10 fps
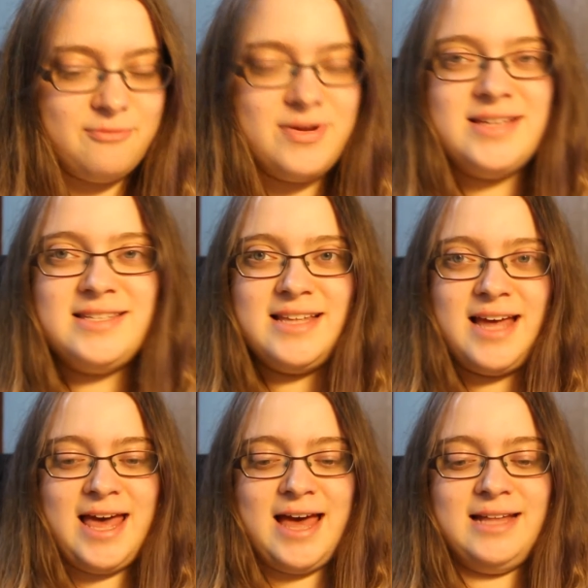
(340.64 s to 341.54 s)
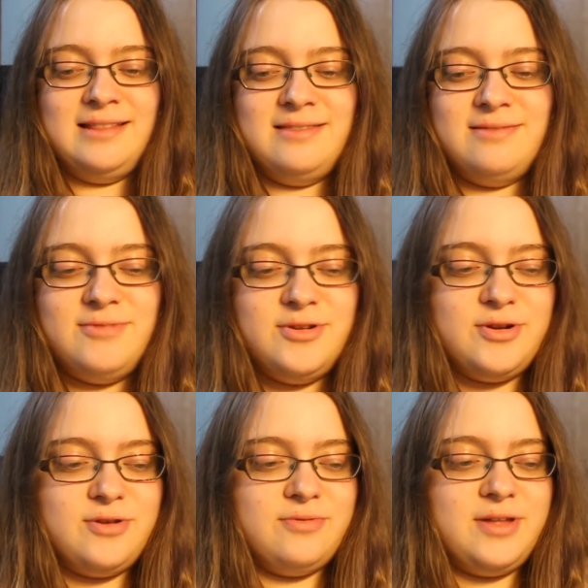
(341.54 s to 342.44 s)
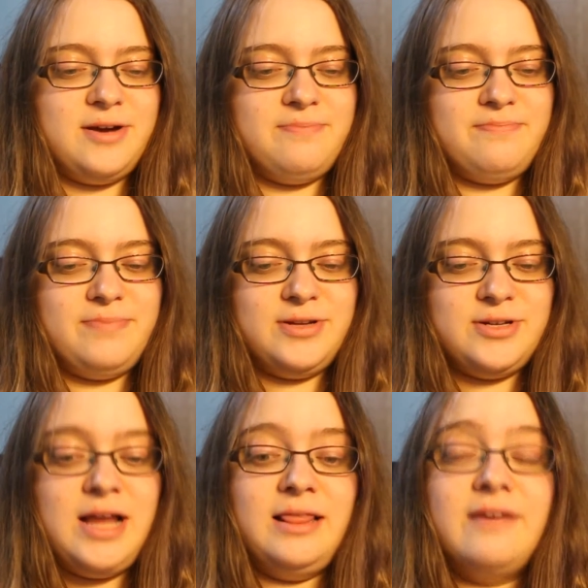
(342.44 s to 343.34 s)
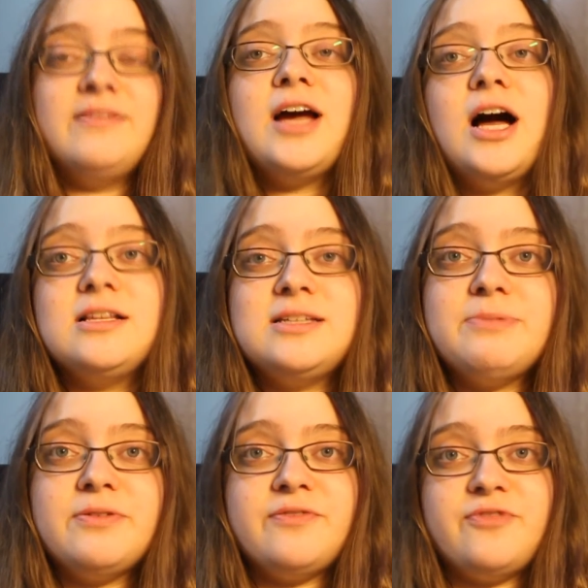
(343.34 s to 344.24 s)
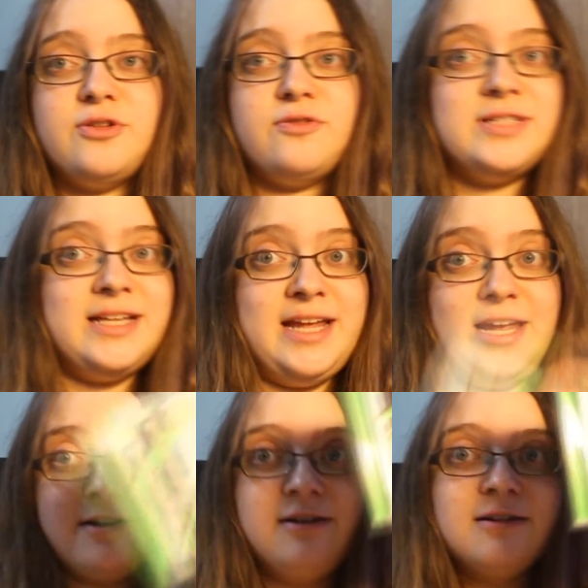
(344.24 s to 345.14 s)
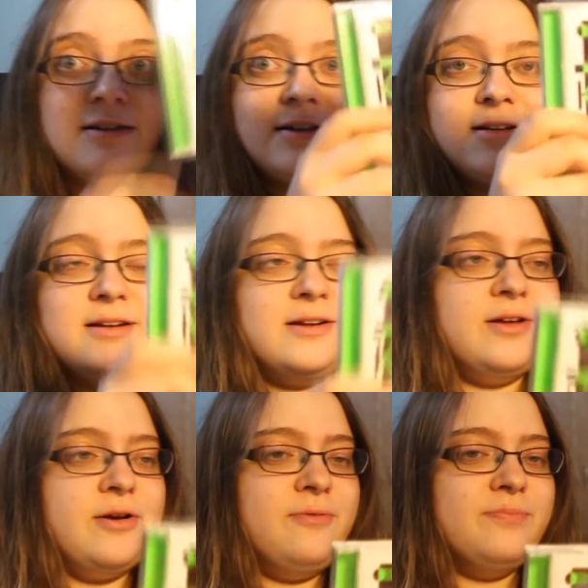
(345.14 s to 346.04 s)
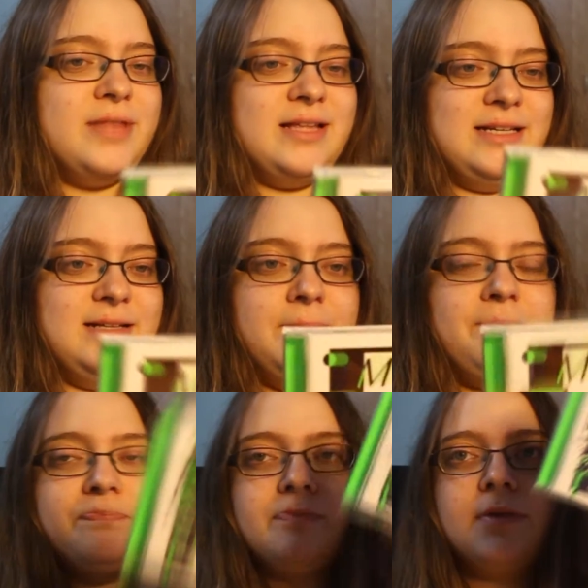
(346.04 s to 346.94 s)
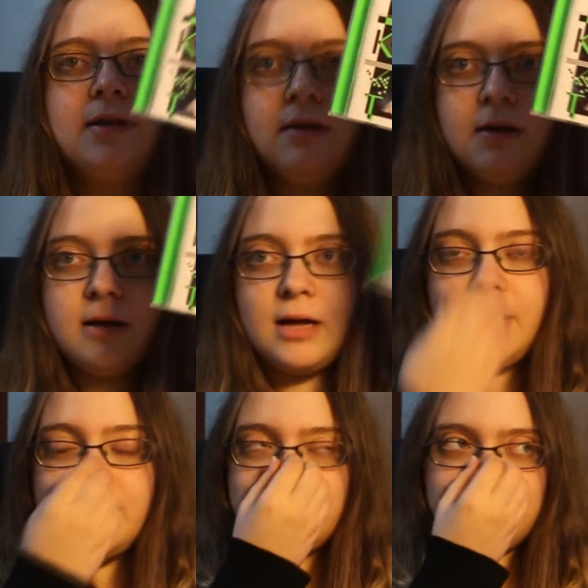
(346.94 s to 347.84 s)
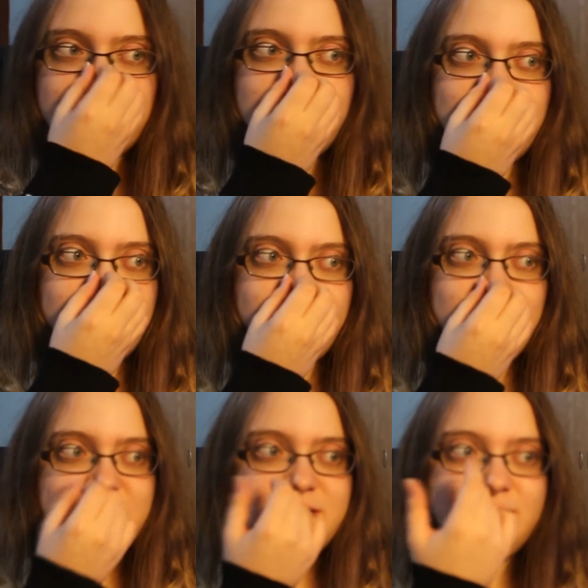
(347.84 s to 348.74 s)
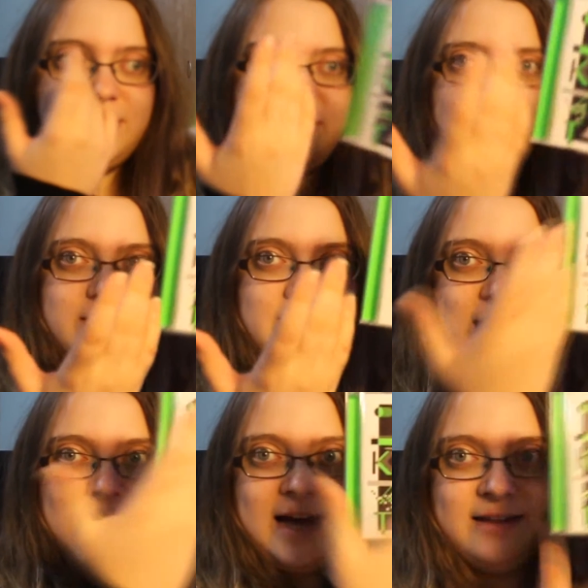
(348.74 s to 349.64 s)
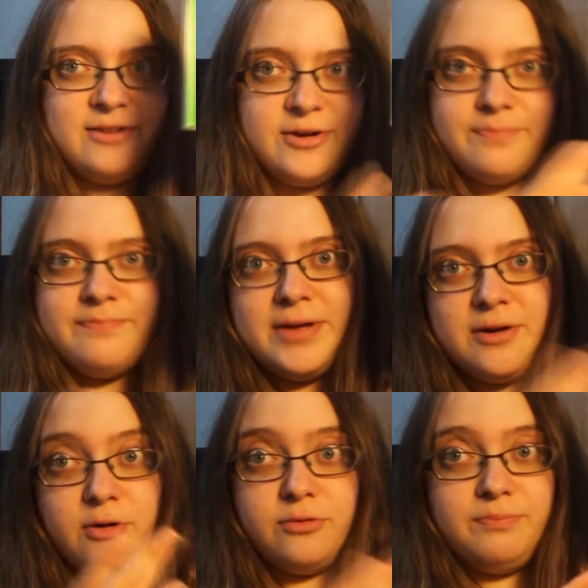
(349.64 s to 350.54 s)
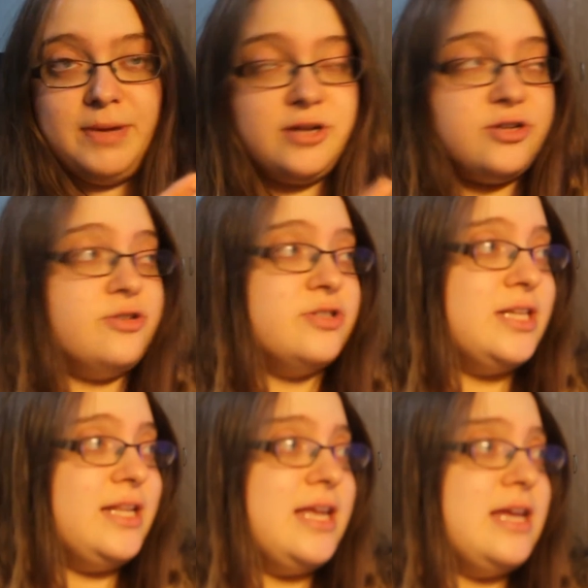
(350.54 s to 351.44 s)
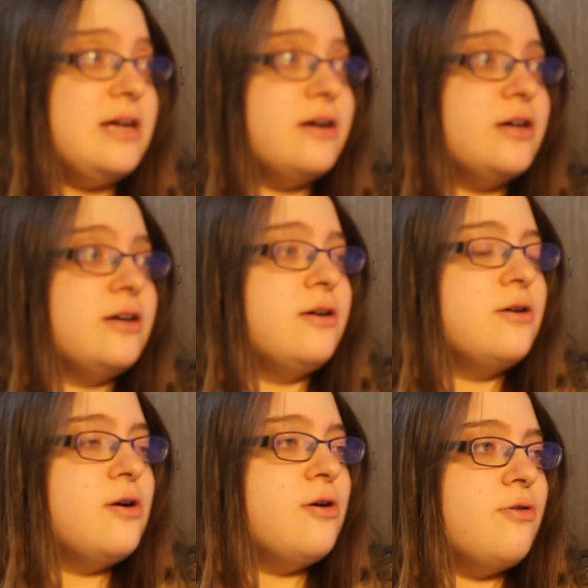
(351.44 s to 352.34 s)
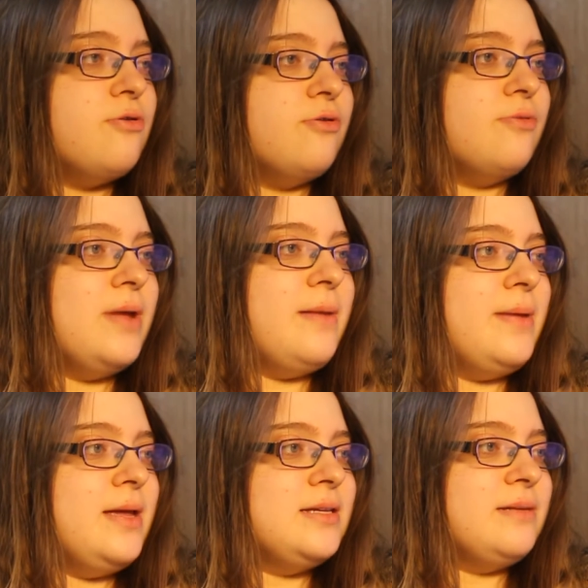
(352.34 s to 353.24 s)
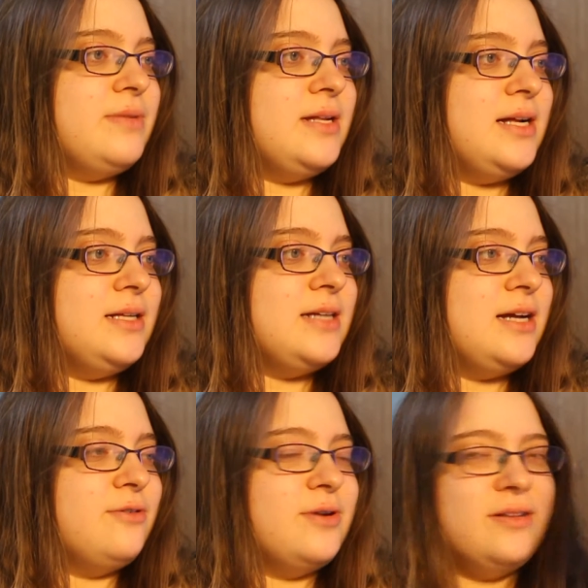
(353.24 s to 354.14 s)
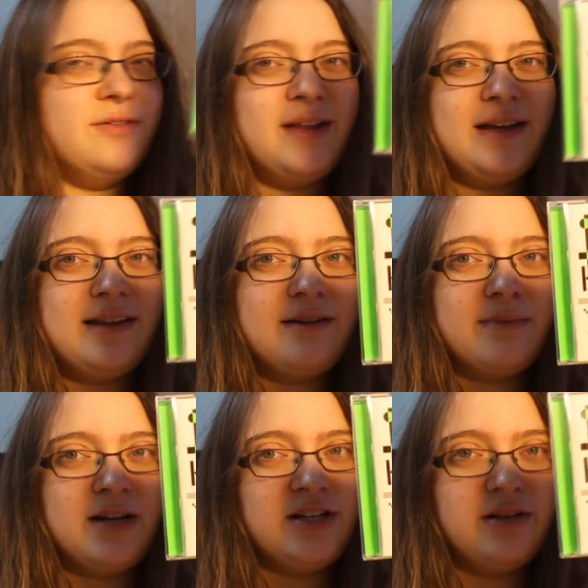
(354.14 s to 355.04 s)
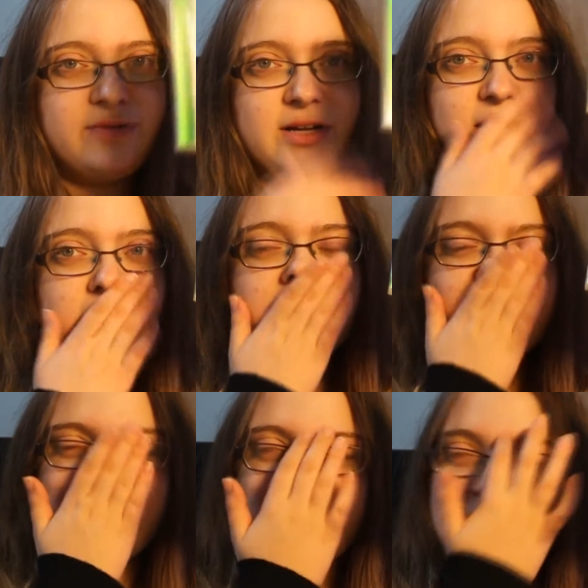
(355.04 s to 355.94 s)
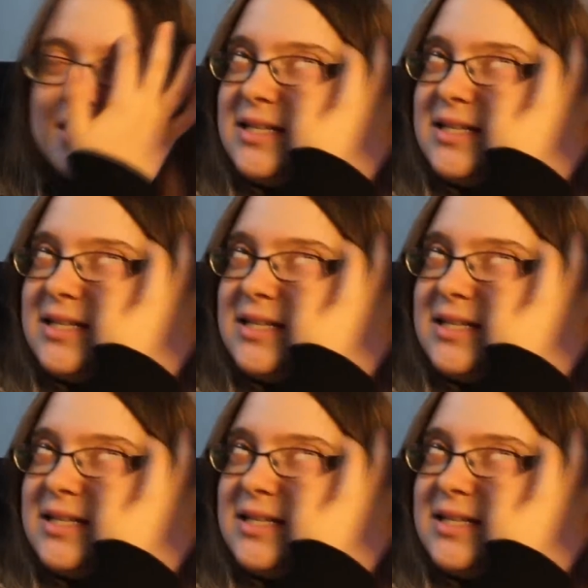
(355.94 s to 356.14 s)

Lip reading: wish they had, you know, their picture. I love the concept of the photos in here. Here you go, that's it. I just wish they had their own pictures in here, or maybe something else. I don't know, I don't like the combination of the colors.